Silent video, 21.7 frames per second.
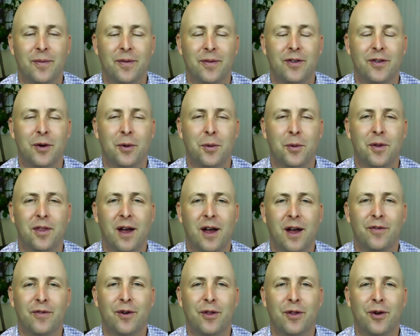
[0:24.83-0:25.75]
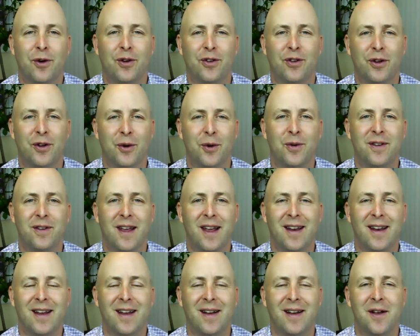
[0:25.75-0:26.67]
So without further ado,
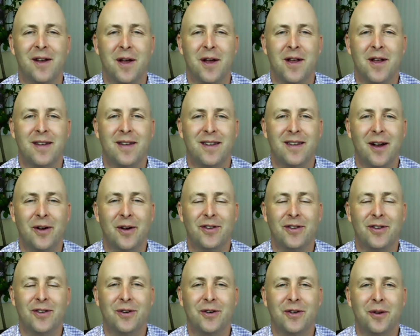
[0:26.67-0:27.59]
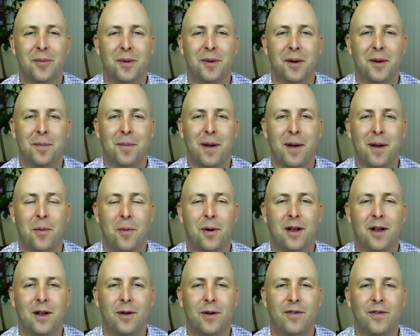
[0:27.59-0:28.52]
Dana, tell us a little bit about
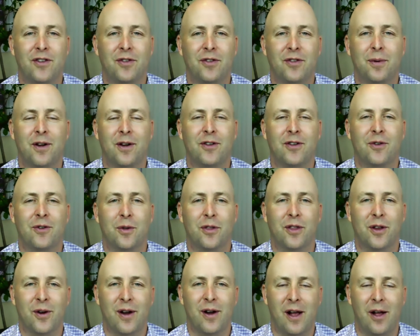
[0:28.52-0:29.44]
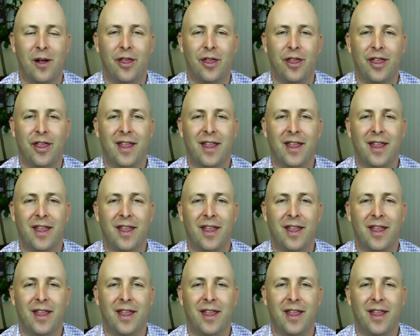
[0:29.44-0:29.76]
what you've experienced with your health.